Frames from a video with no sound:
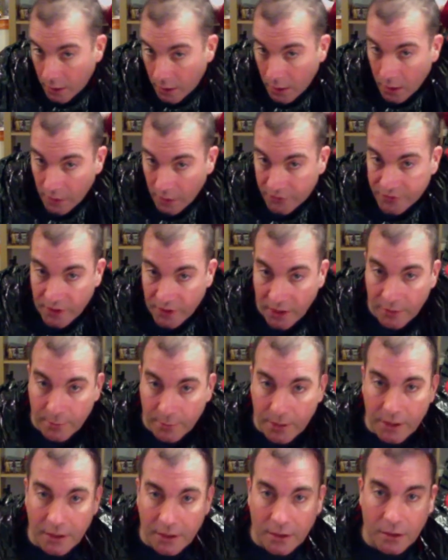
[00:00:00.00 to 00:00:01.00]
Oh, it's cutting
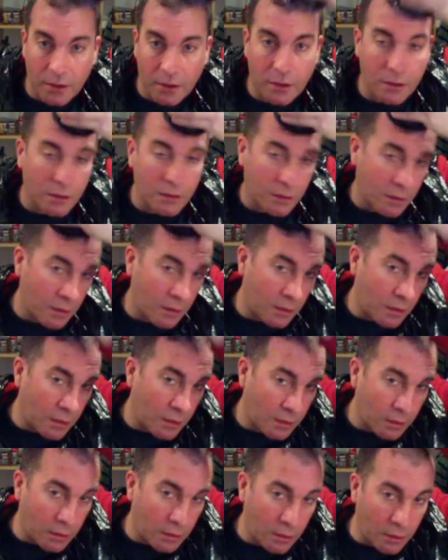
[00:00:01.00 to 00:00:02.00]
my hair.
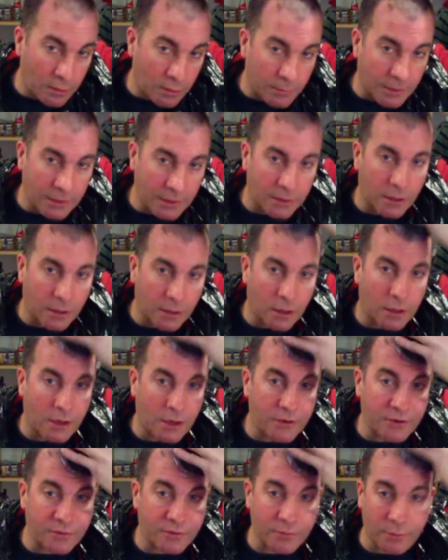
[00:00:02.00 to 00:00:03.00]
Oh my god. I
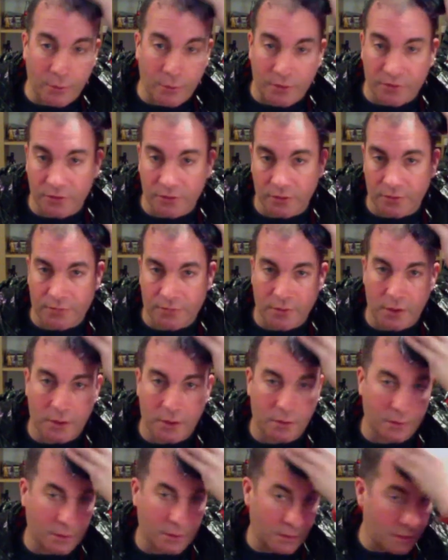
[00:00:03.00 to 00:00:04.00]
just really want to do the front,
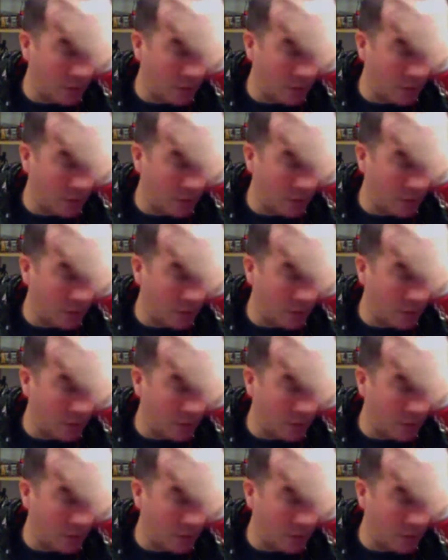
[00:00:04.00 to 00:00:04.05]
but.